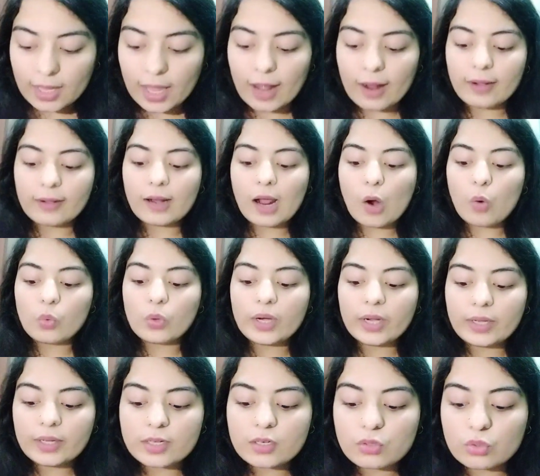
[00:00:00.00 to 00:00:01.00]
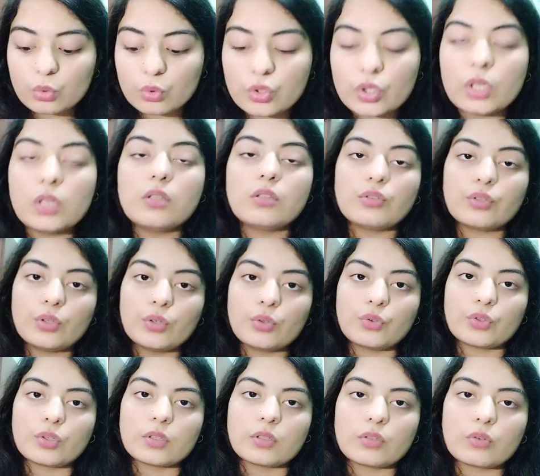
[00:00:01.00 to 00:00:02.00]
And outdated social
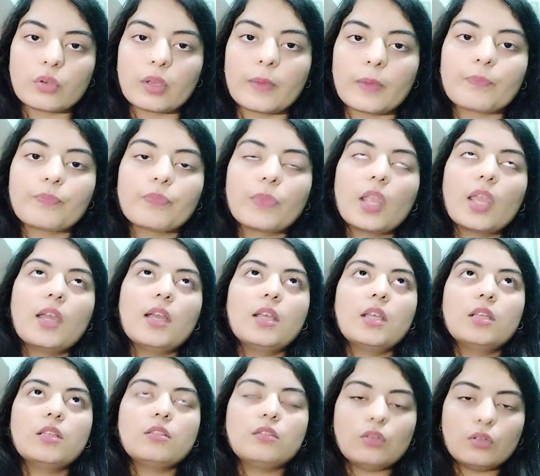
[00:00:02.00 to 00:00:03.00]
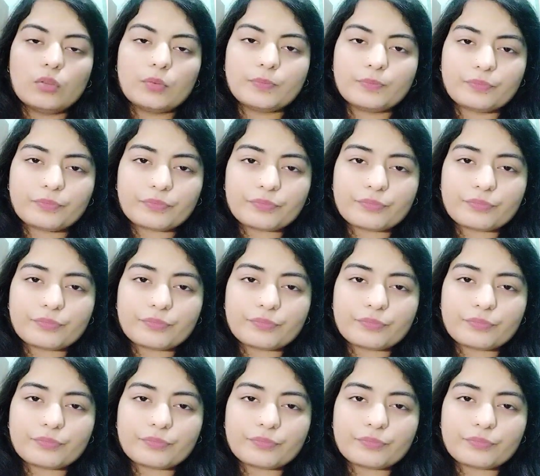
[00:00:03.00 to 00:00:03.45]
institutions. Okay, so